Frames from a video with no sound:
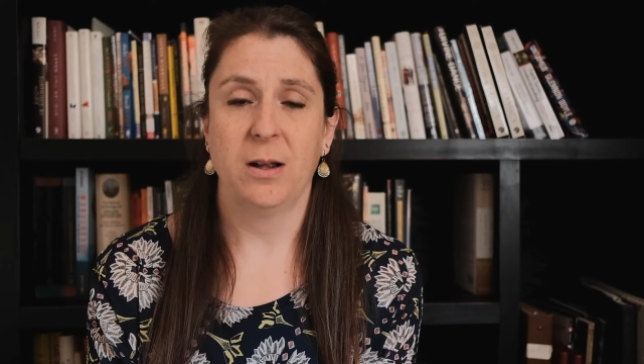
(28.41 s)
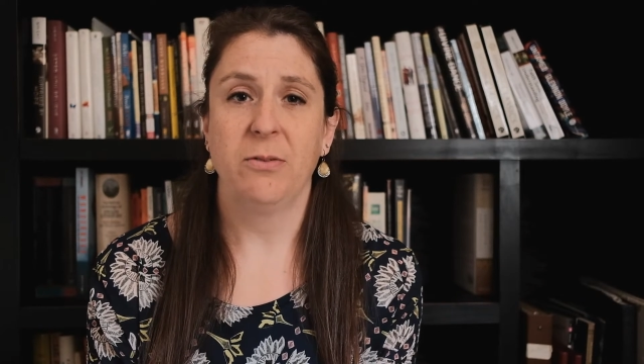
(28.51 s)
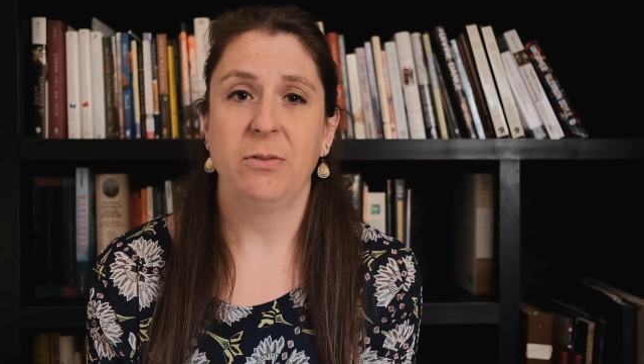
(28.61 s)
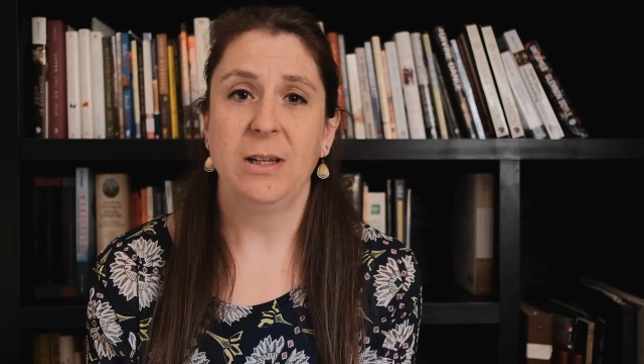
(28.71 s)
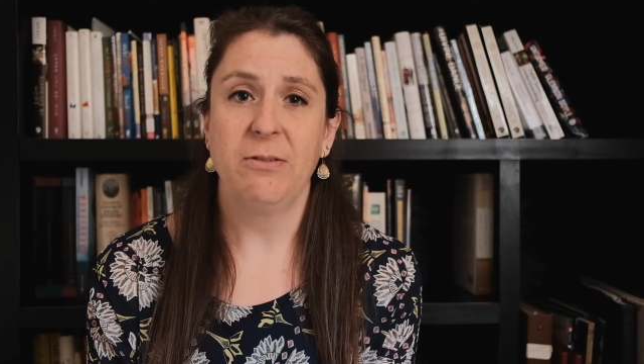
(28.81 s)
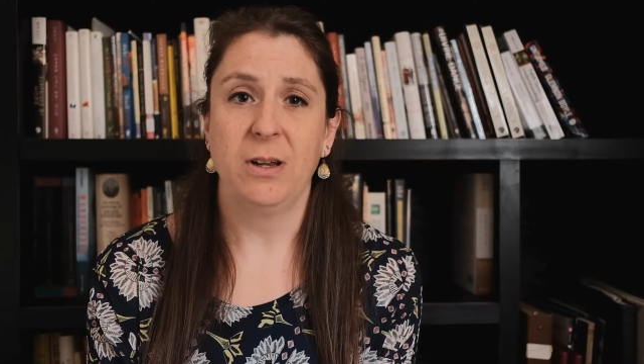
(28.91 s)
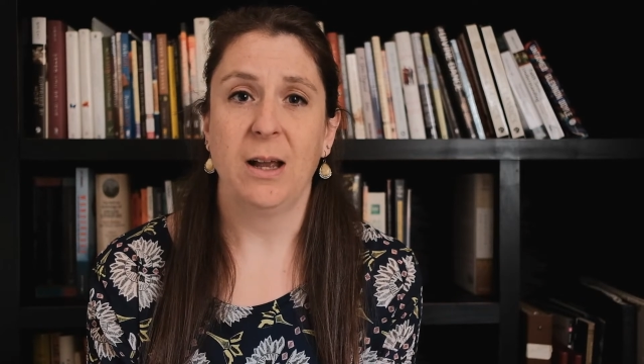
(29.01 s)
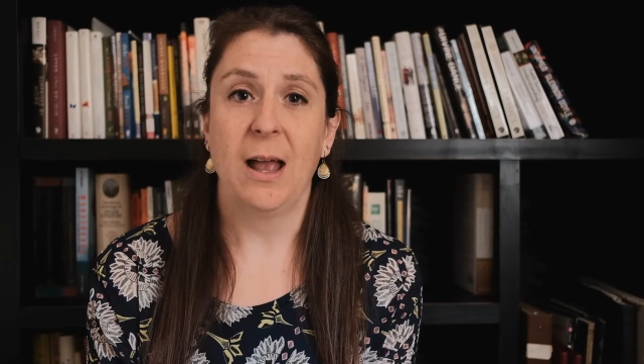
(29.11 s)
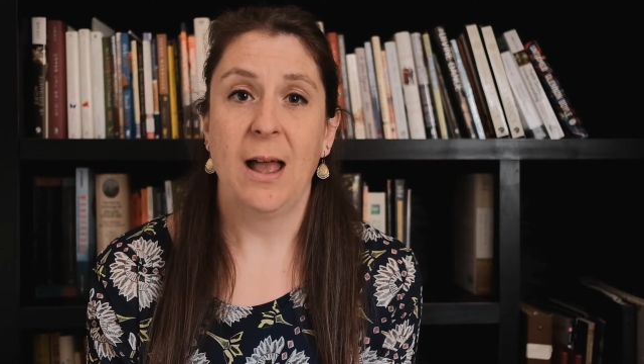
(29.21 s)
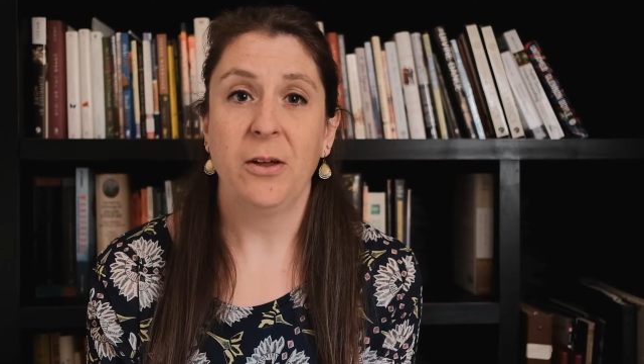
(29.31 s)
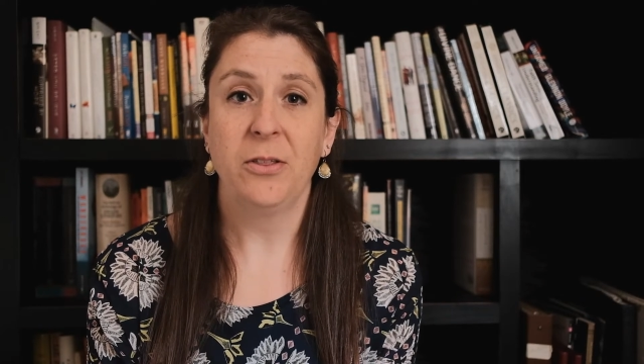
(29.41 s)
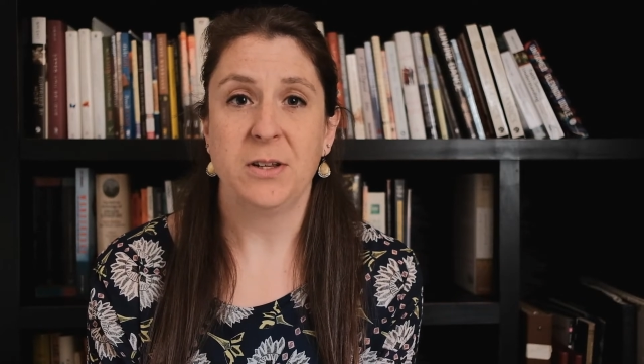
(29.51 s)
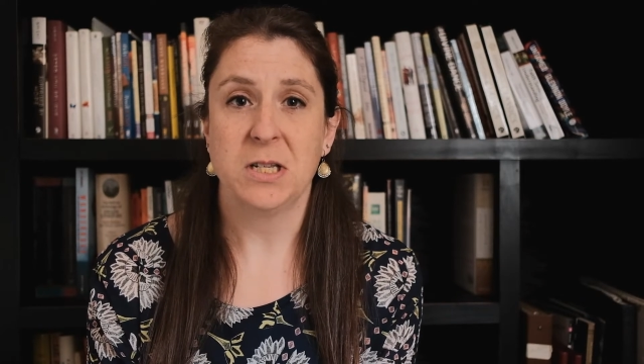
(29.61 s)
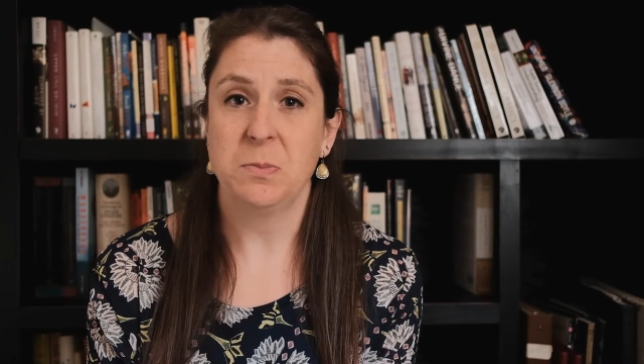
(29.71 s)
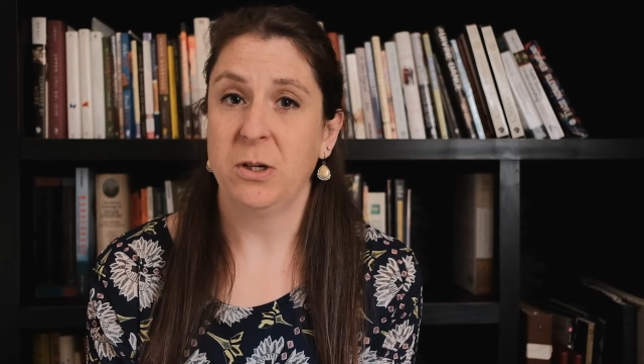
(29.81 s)
of living a healthy
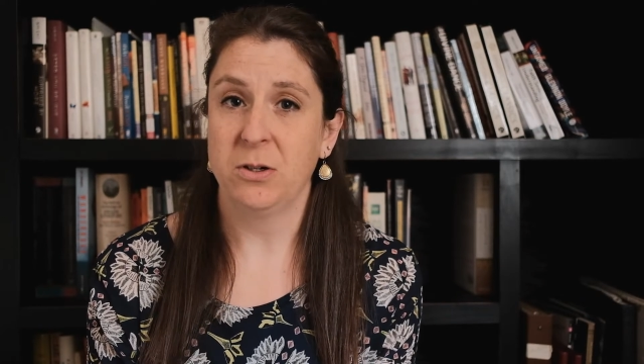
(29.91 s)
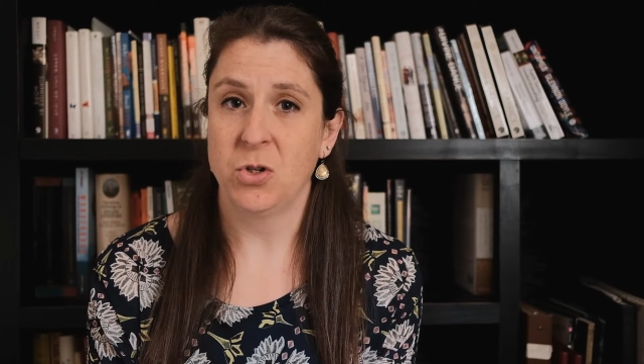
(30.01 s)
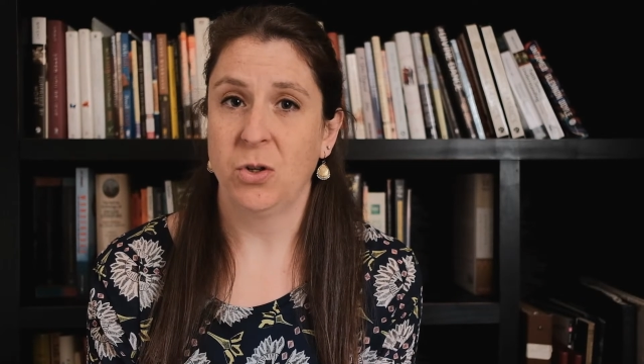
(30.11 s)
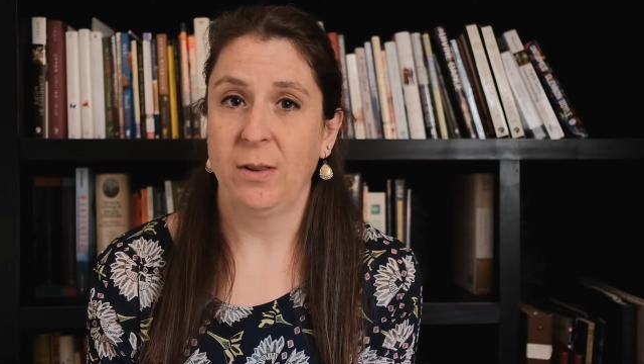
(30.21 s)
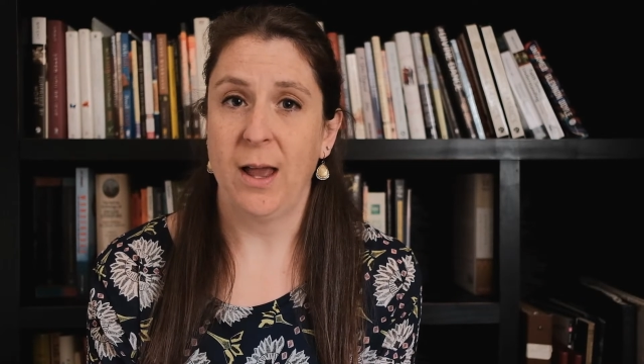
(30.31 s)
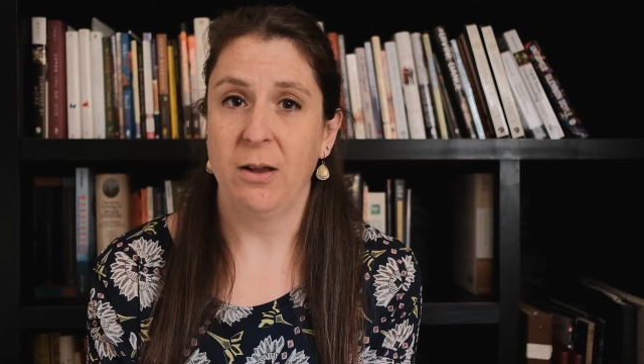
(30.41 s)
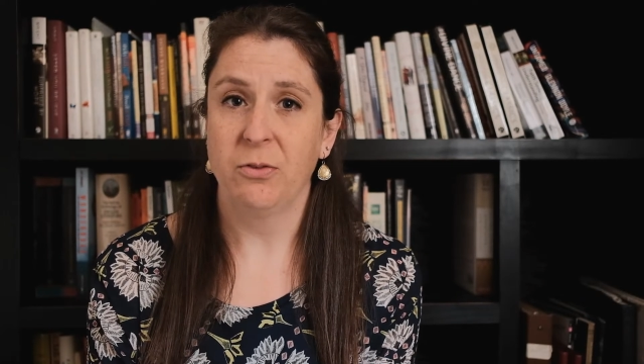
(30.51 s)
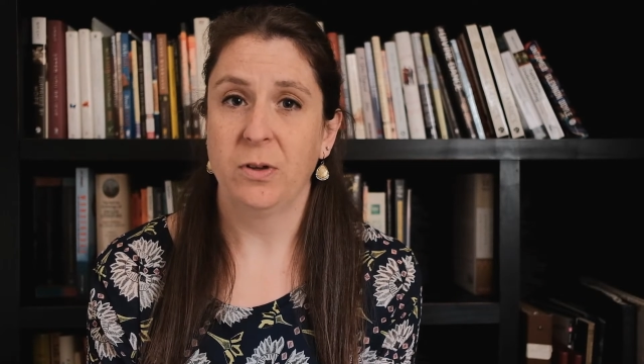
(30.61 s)
spiritual life.